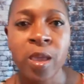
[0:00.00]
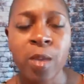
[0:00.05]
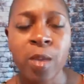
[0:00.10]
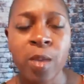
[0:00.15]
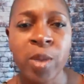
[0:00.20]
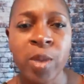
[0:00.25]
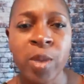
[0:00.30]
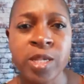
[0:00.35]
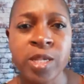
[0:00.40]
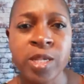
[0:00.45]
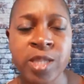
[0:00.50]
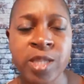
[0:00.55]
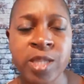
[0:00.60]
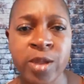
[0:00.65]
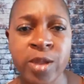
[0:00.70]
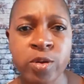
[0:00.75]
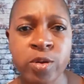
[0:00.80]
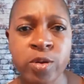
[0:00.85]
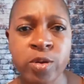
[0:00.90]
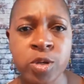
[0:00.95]
My
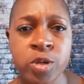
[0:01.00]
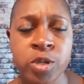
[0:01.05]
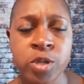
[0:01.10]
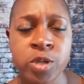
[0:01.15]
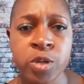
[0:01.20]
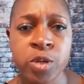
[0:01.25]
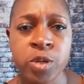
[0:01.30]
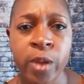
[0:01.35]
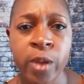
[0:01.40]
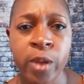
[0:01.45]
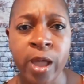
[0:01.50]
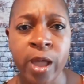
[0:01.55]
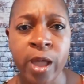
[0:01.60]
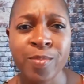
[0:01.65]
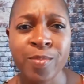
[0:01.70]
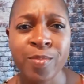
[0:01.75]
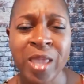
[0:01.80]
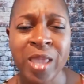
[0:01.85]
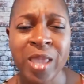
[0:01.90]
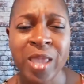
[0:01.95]
standards are too high.
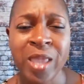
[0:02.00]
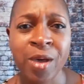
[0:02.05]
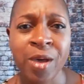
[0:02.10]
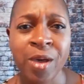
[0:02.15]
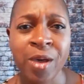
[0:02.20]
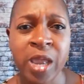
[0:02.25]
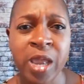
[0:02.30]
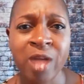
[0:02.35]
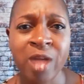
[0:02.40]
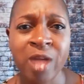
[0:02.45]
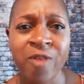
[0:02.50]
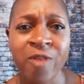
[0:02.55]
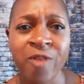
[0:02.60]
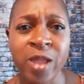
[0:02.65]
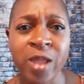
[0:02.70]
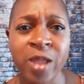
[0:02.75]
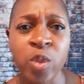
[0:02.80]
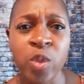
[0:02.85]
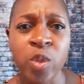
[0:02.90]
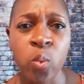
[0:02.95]
How can I
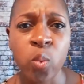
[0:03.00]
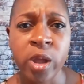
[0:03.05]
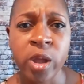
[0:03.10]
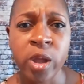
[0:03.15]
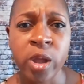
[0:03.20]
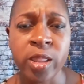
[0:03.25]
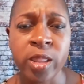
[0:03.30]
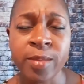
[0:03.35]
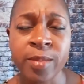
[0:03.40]
find the one?